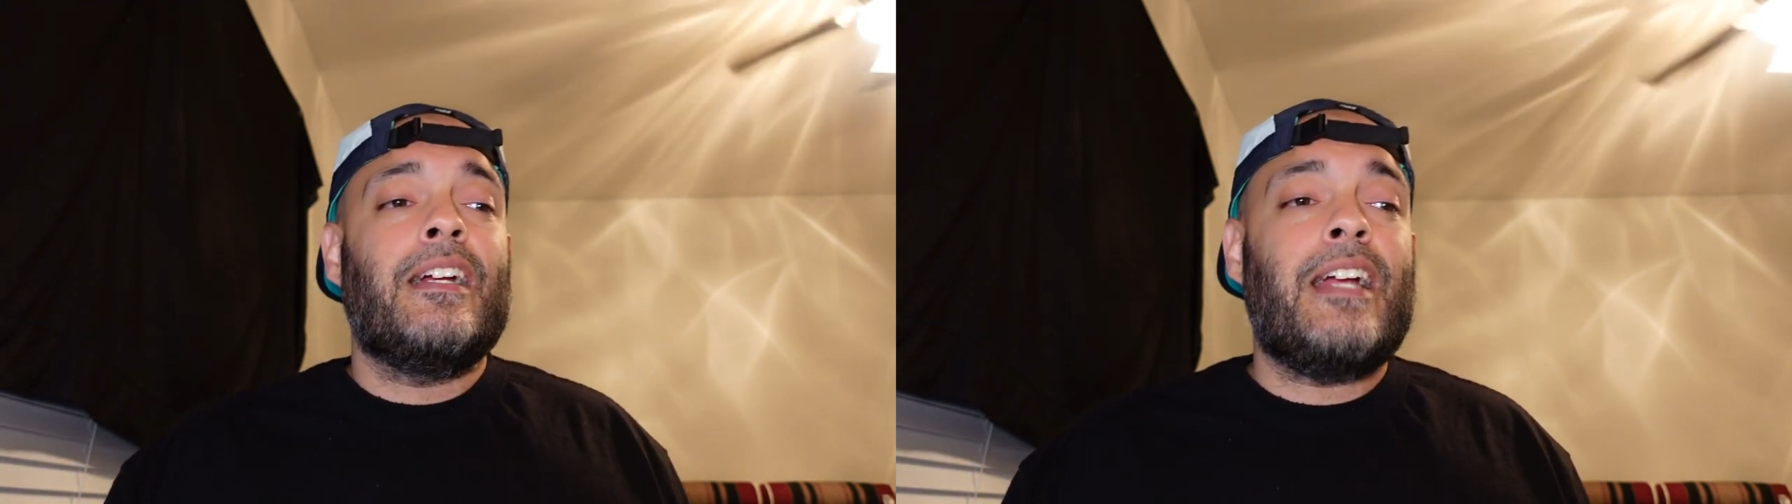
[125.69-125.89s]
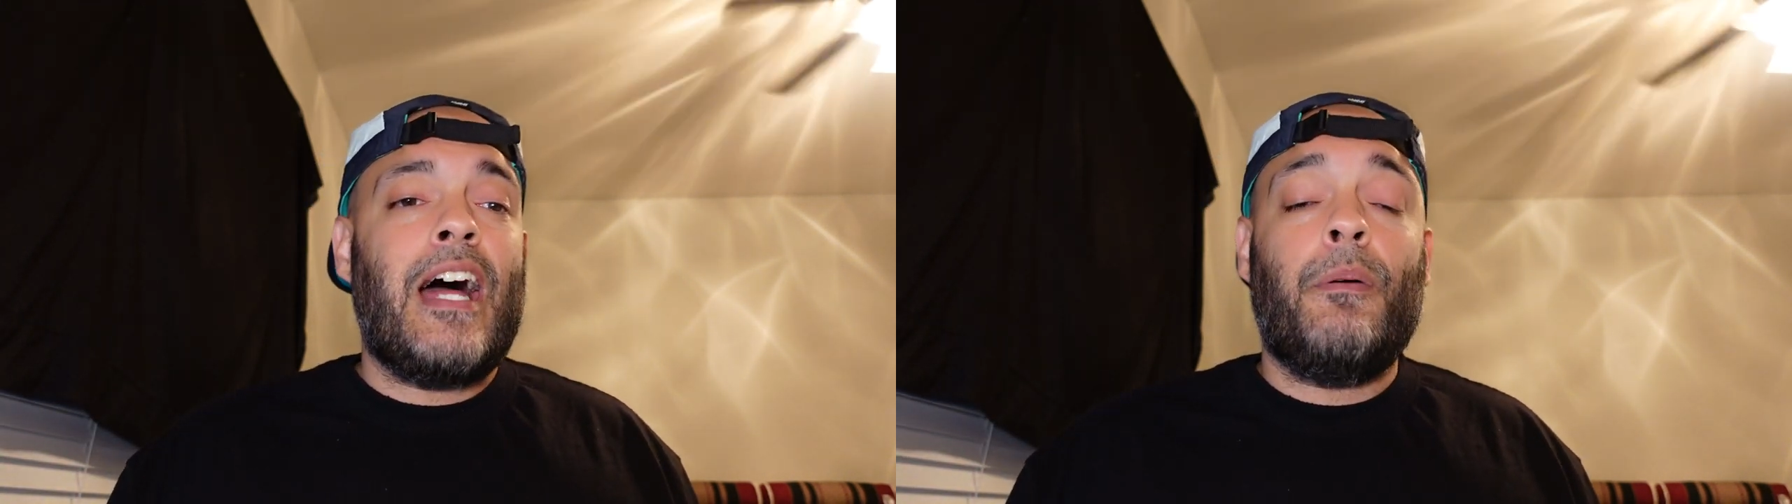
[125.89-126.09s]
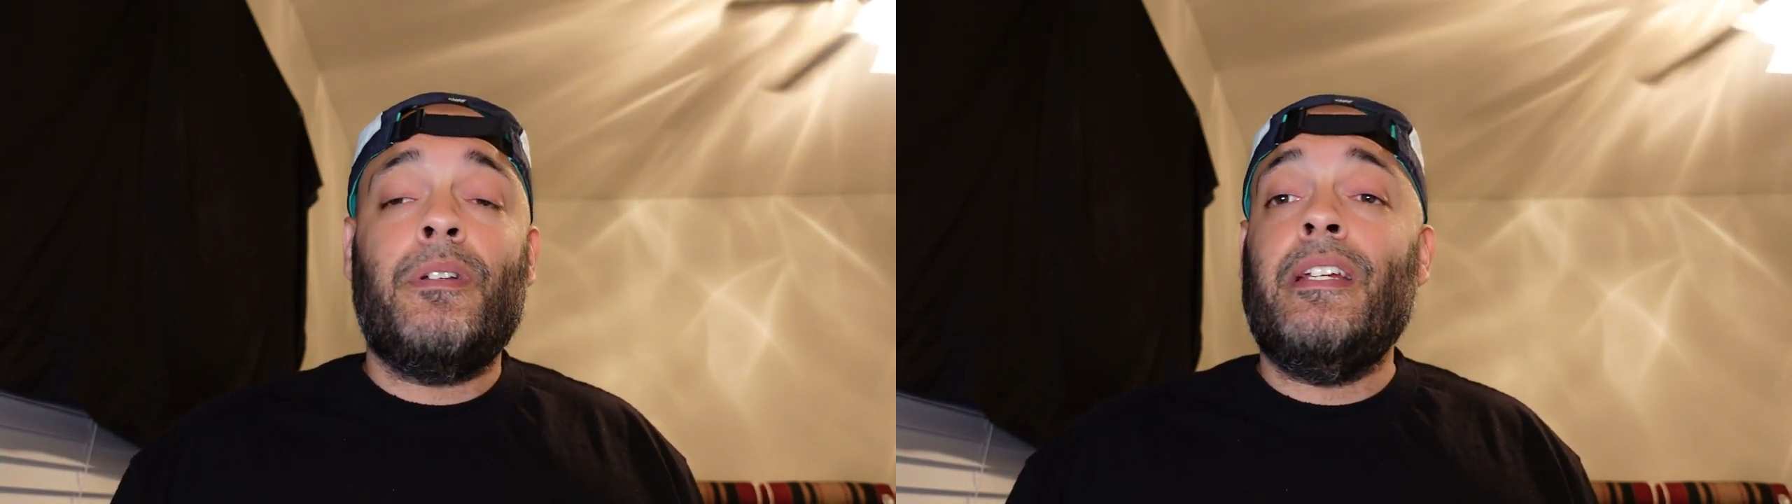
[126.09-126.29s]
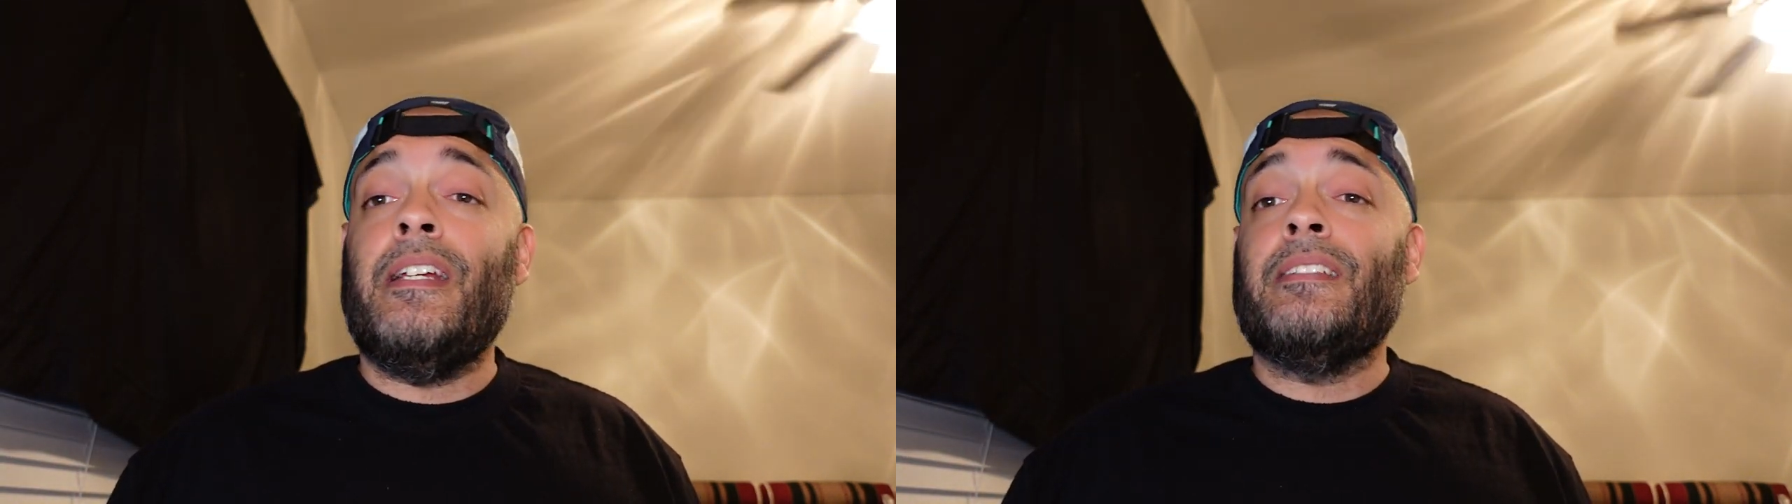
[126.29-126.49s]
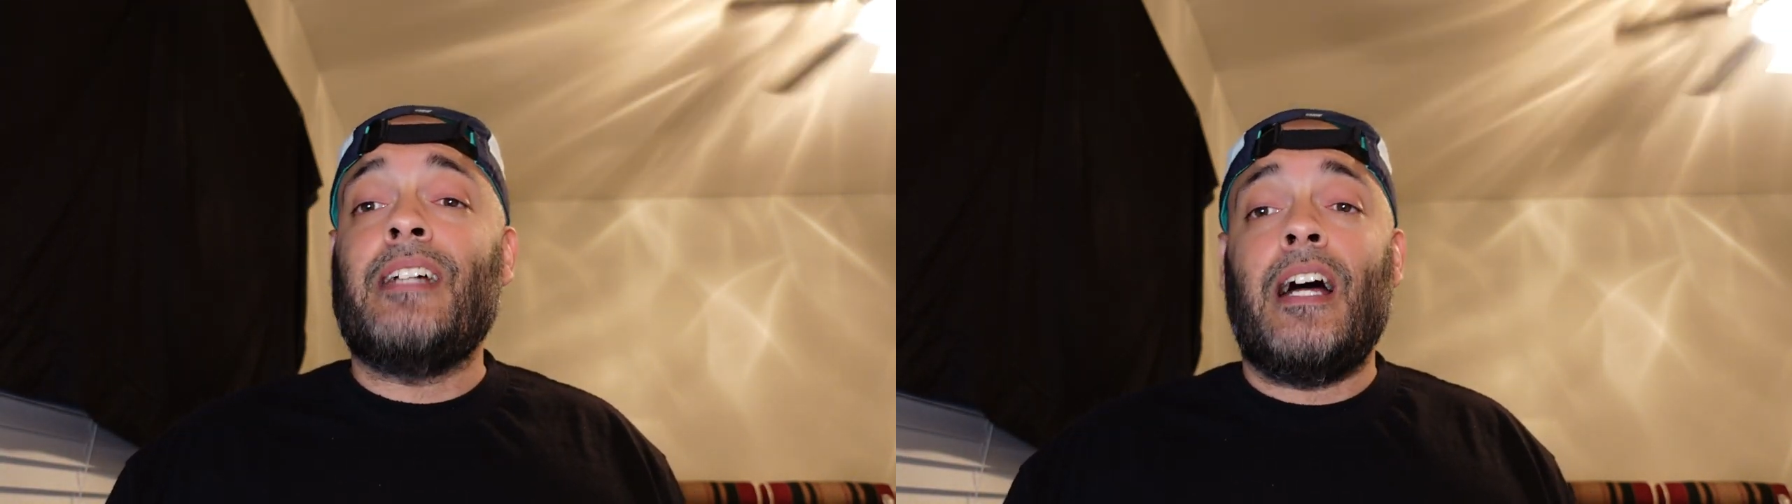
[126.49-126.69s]
Comedy
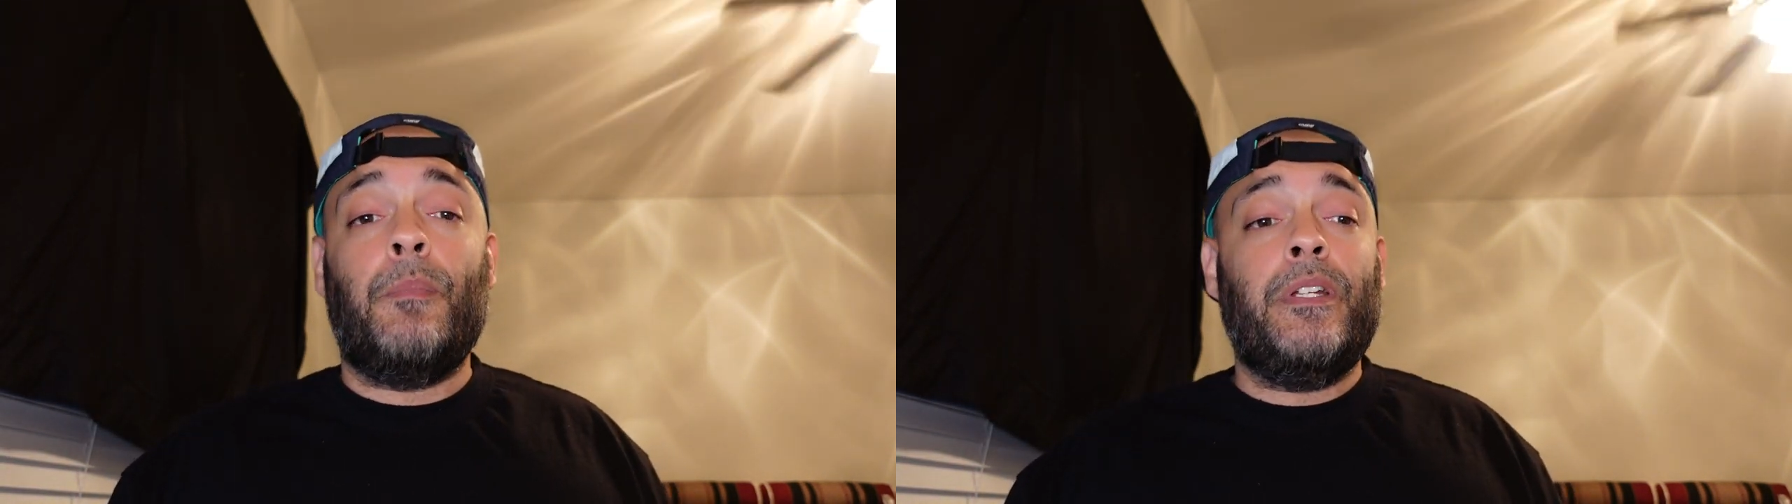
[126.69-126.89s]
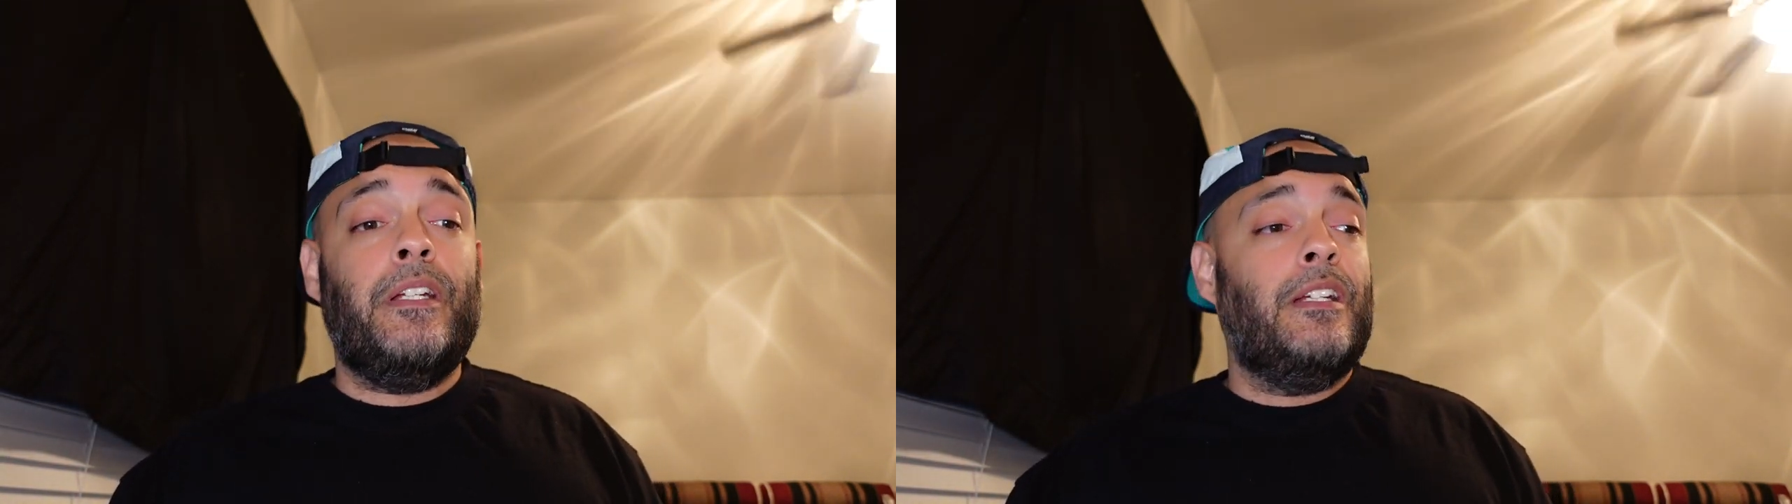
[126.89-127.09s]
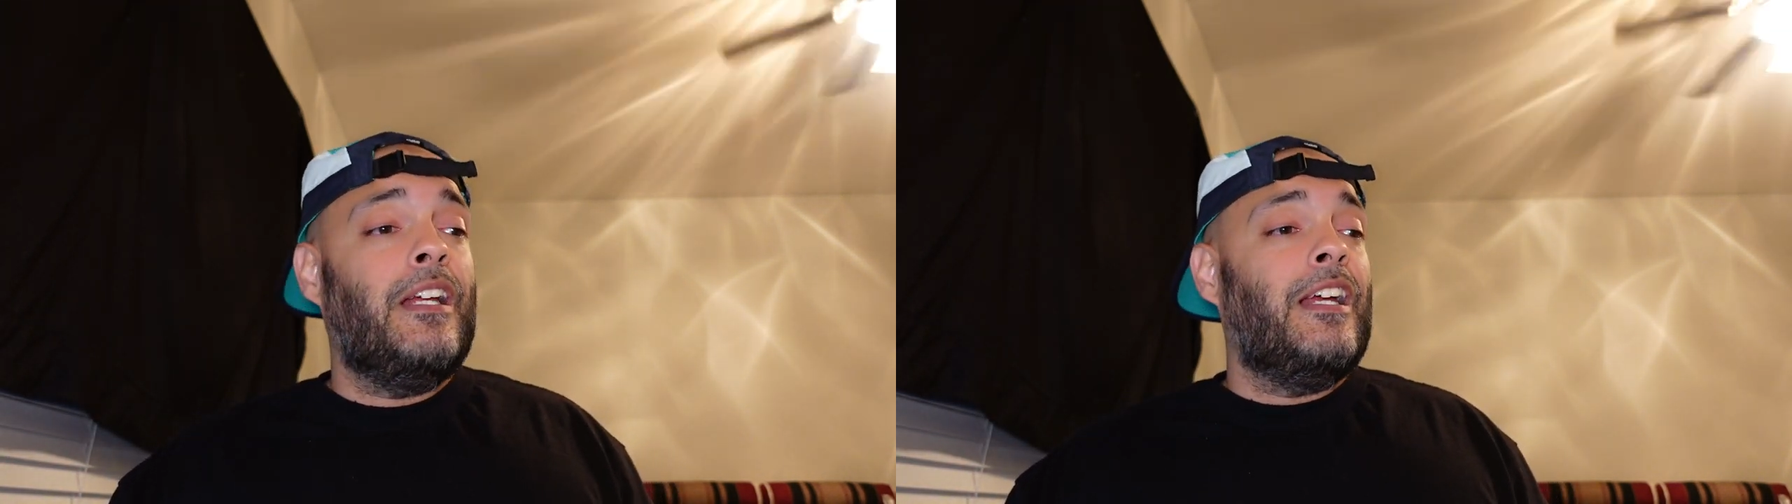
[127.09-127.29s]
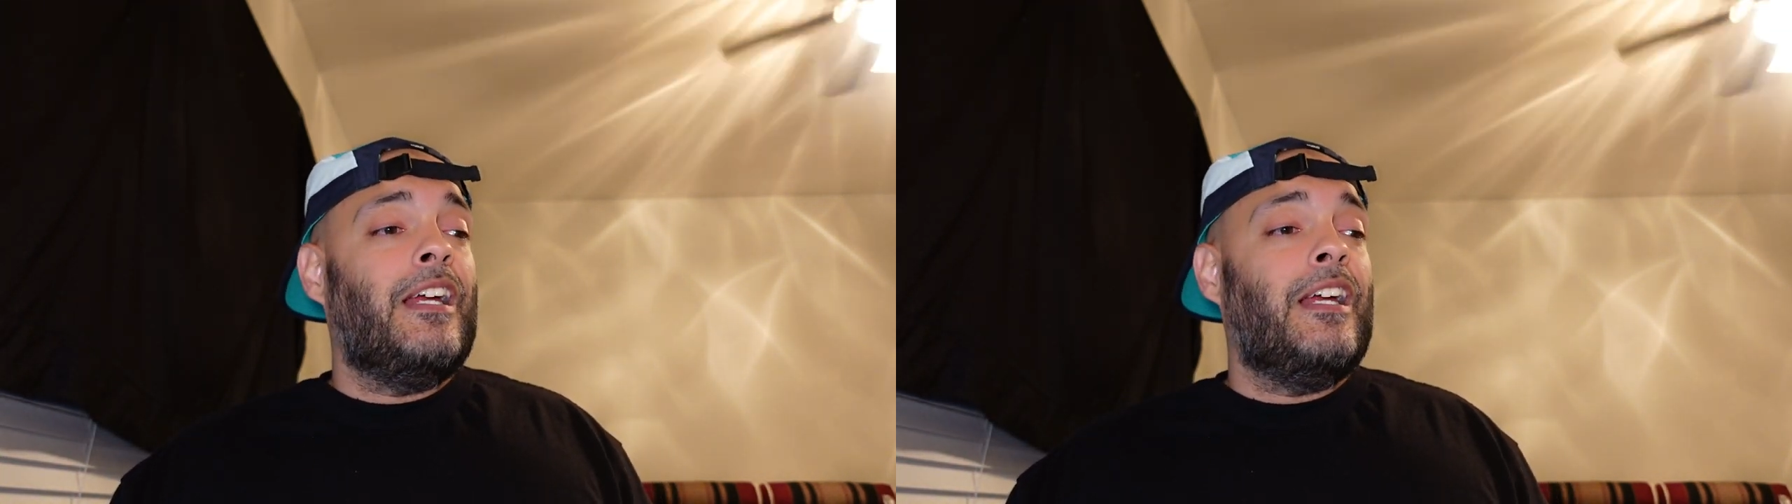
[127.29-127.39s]
is comedy.